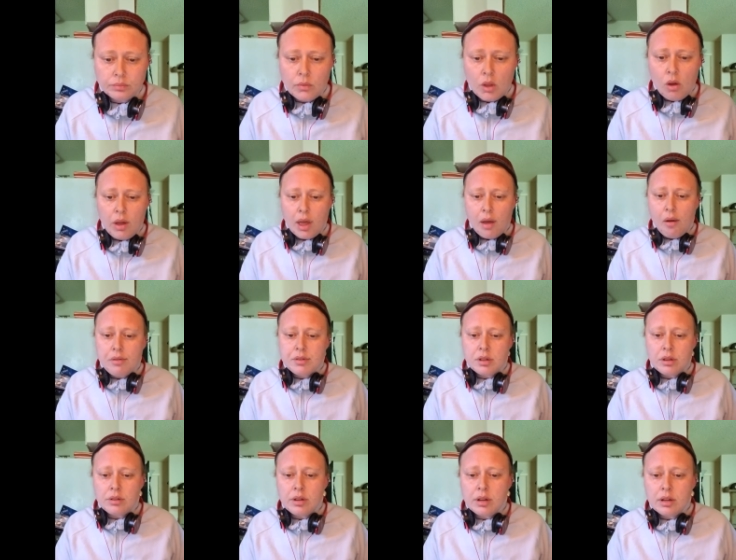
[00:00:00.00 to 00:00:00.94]
Okay,
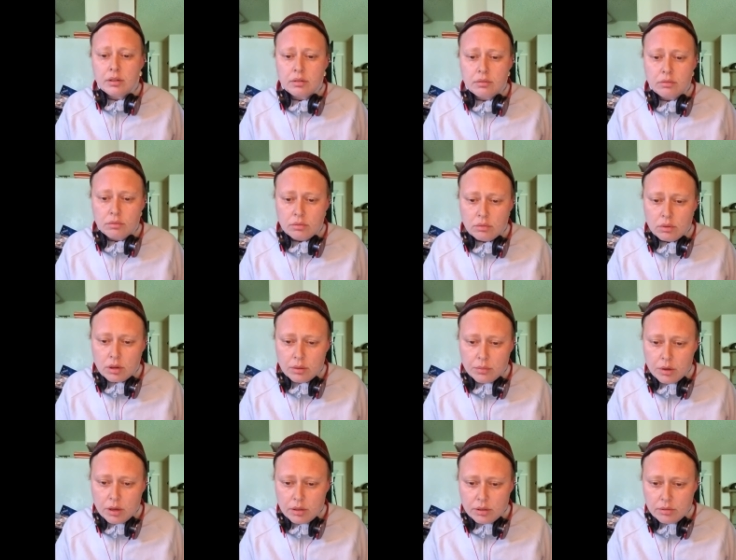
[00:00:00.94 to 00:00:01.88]
so then what I'm
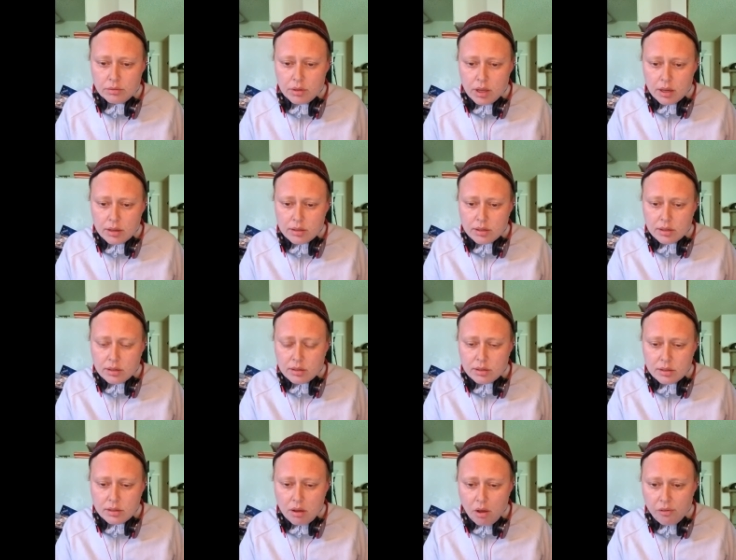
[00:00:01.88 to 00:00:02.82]
going to do next
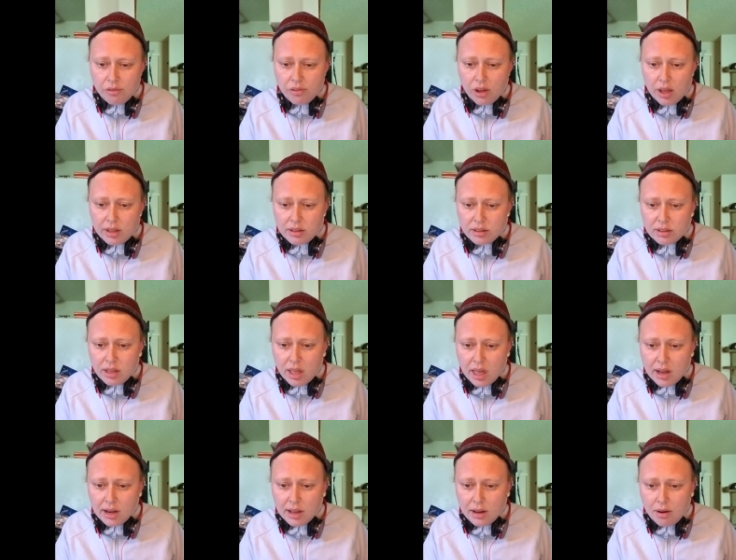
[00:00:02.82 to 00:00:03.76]
is find the
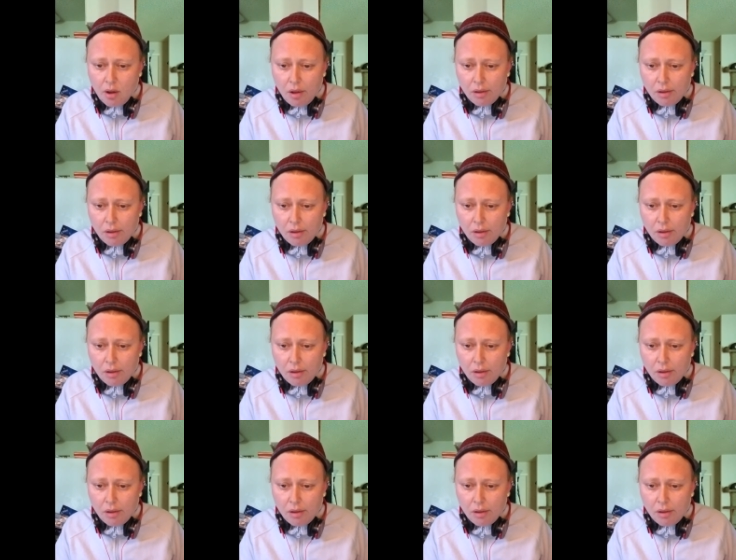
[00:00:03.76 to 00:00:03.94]
edit,